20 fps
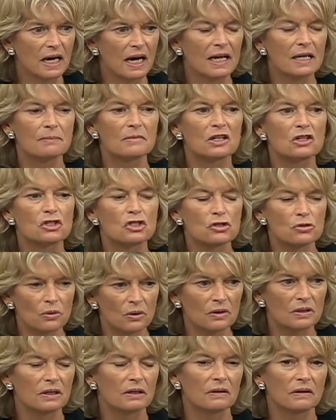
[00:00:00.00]
I am
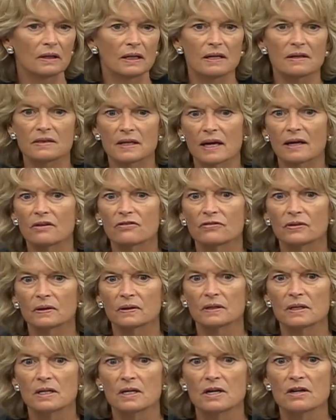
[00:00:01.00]
extraordinarily thankful
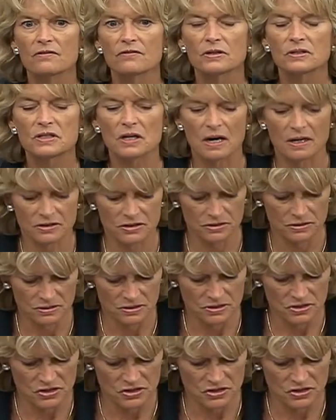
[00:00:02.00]
for Dr.